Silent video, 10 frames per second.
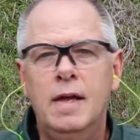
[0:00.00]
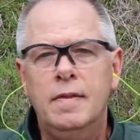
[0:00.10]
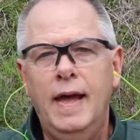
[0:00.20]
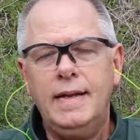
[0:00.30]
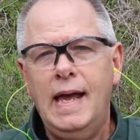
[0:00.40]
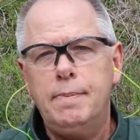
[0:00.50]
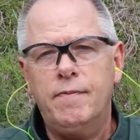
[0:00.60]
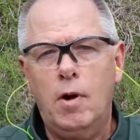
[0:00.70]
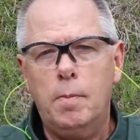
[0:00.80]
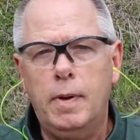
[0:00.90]
That type
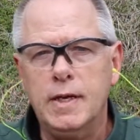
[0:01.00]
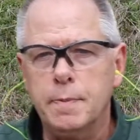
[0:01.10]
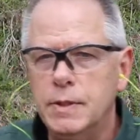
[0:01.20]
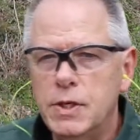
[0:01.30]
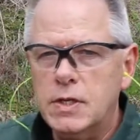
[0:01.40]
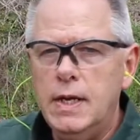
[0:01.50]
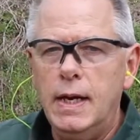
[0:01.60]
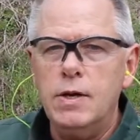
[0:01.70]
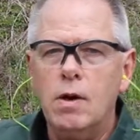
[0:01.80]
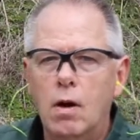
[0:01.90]
of arm placement, just
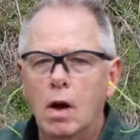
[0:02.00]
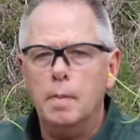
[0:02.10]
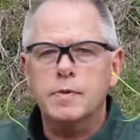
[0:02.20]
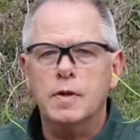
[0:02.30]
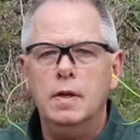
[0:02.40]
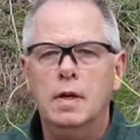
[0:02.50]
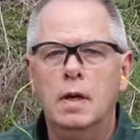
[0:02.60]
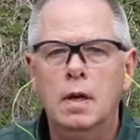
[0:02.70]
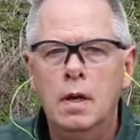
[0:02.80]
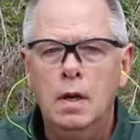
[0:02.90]
getting your arms,
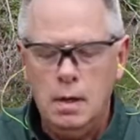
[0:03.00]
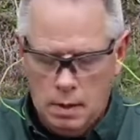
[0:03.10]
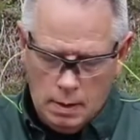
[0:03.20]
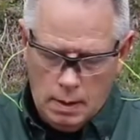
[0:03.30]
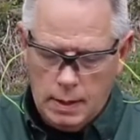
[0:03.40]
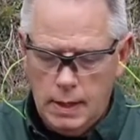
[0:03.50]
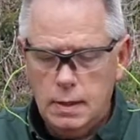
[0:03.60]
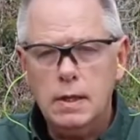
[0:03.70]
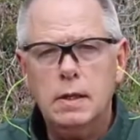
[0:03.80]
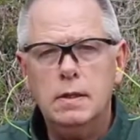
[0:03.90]

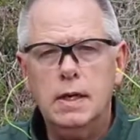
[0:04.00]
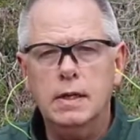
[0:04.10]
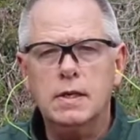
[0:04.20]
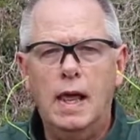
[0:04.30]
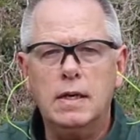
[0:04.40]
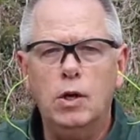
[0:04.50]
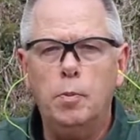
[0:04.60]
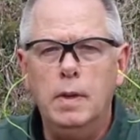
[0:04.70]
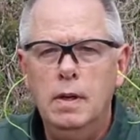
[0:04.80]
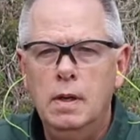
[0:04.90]
again, guns locked
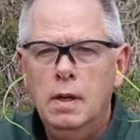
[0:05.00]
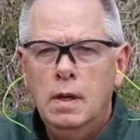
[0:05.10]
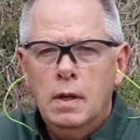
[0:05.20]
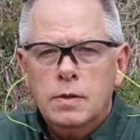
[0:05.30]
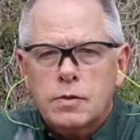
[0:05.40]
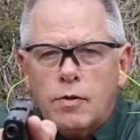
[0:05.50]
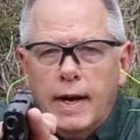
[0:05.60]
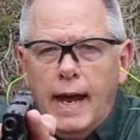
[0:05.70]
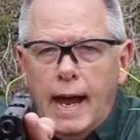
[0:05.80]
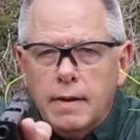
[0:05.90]
open,
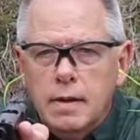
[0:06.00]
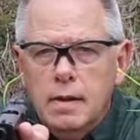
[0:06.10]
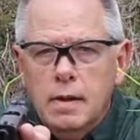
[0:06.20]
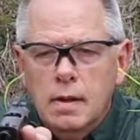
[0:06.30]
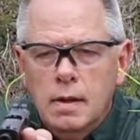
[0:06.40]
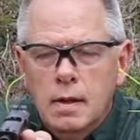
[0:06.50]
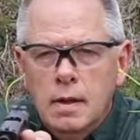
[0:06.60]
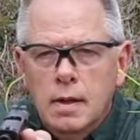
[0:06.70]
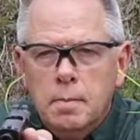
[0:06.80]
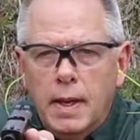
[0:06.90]
straight out,
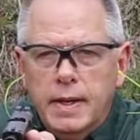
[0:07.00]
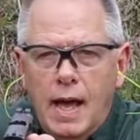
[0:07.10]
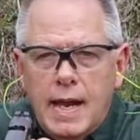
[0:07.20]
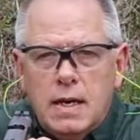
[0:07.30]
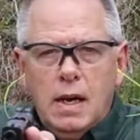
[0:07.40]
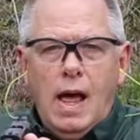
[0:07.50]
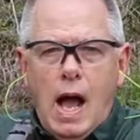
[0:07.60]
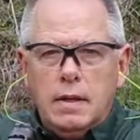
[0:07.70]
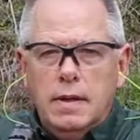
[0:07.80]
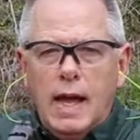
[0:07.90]
but not
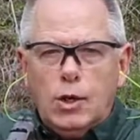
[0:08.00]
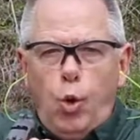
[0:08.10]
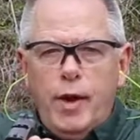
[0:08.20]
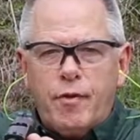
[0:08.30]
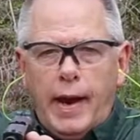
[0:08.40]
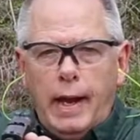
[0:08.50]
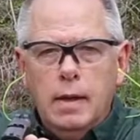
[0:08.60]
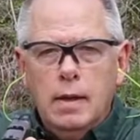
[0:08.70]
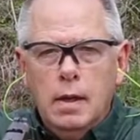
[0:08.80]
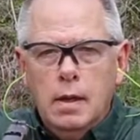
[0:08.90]
locked, not quivering,
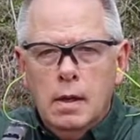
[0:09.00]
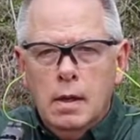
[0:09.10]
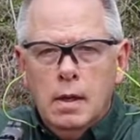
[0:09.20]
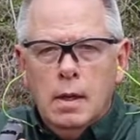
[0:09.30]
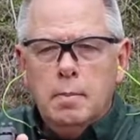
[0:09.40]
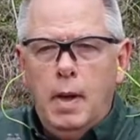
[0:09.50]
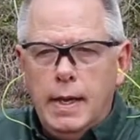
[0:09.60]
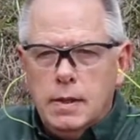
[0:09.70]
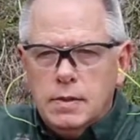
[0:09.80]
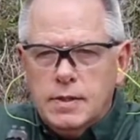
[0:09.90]
but
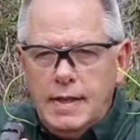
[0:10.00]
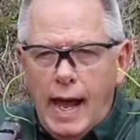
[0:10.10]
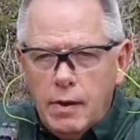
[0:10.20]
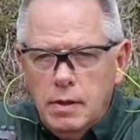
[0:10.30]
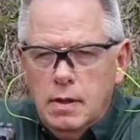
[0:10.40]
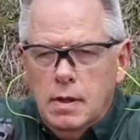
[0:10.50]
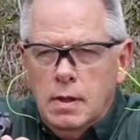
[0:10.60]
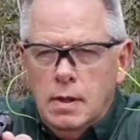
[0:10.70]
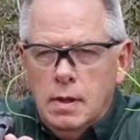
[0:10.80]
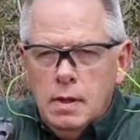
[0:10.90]
stout,
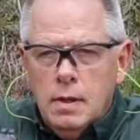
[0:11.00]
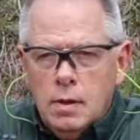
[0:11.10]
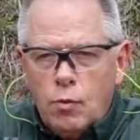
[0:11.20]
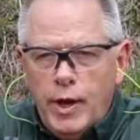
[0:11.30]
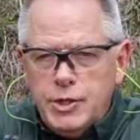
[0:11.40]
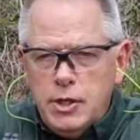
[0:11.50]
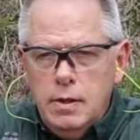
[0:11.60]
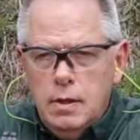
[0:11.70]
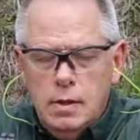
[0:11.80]
rigid,